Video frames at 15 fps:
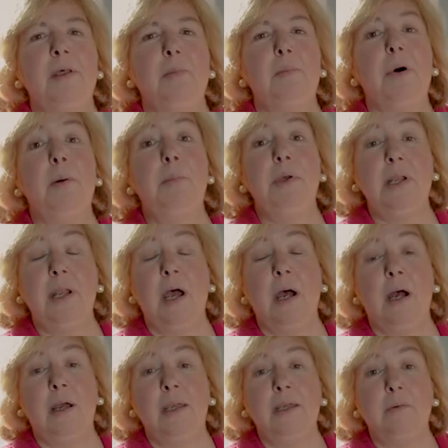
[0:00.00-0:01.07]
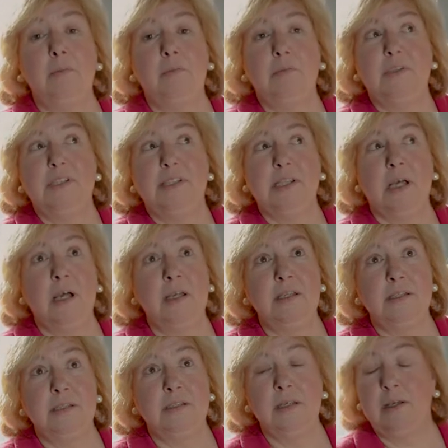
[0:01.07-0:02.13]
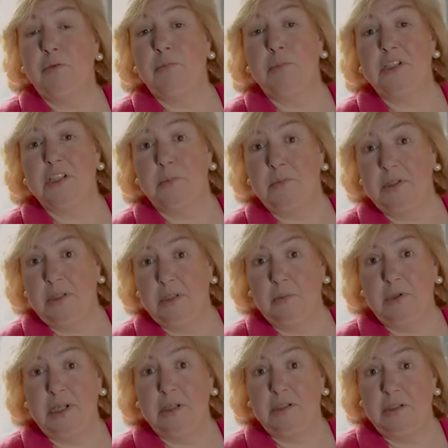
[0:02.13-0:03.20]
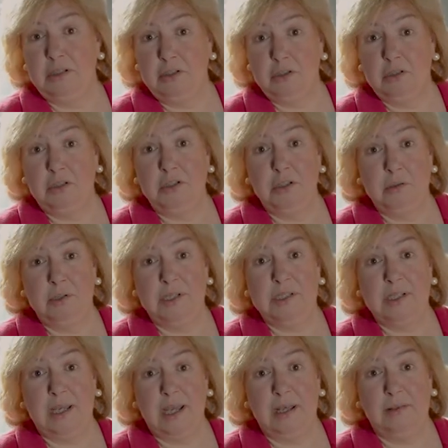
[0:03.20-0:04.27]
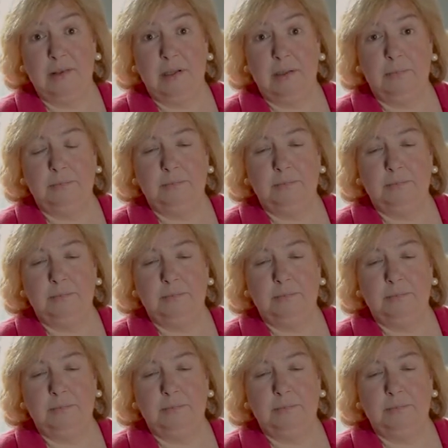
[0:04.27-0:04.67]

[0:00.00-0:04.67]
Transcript: Mum and I decided that it would be something that we could enjoy doing together.